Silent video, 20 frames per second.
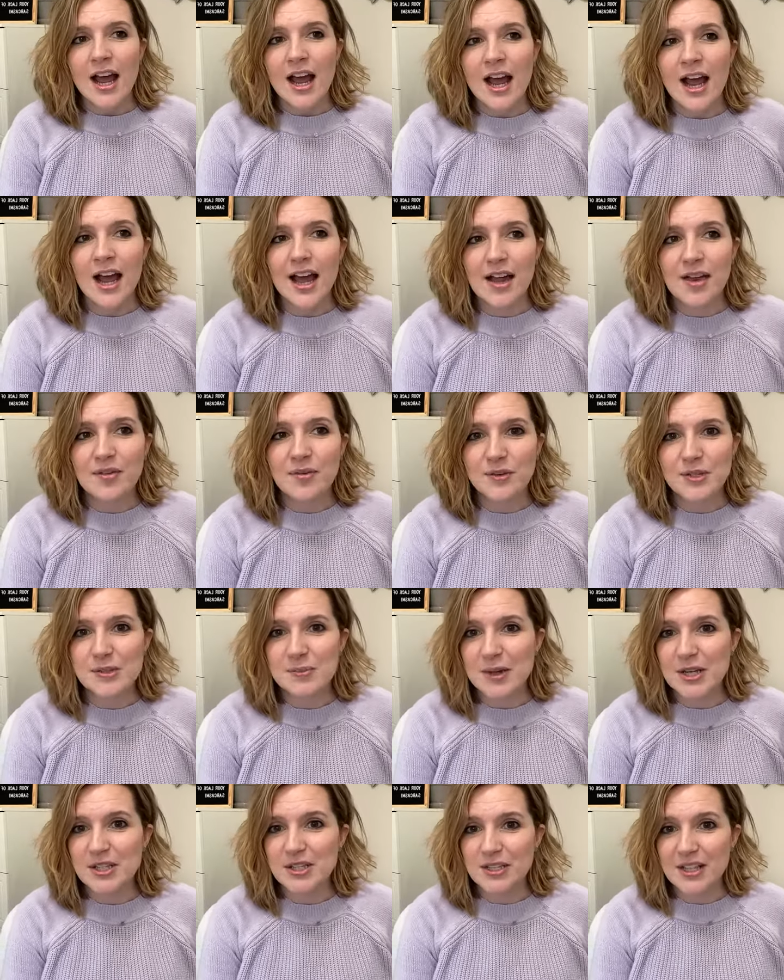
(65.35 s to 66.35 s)
I've
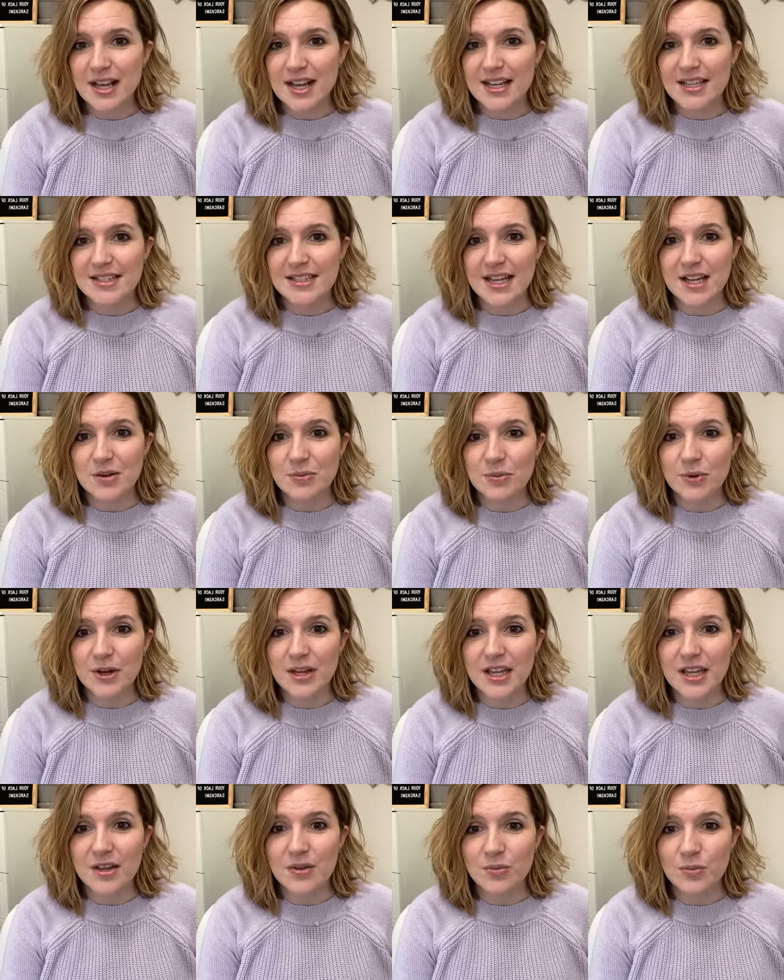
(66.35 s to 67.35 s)
specialized in
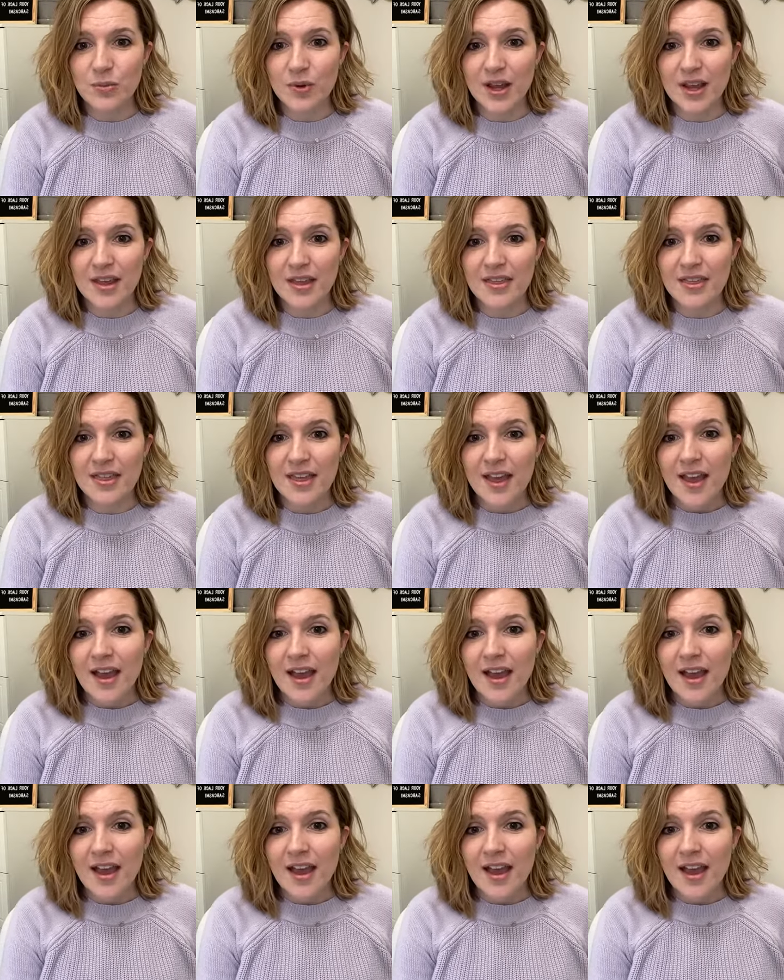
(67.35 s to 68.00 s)
working with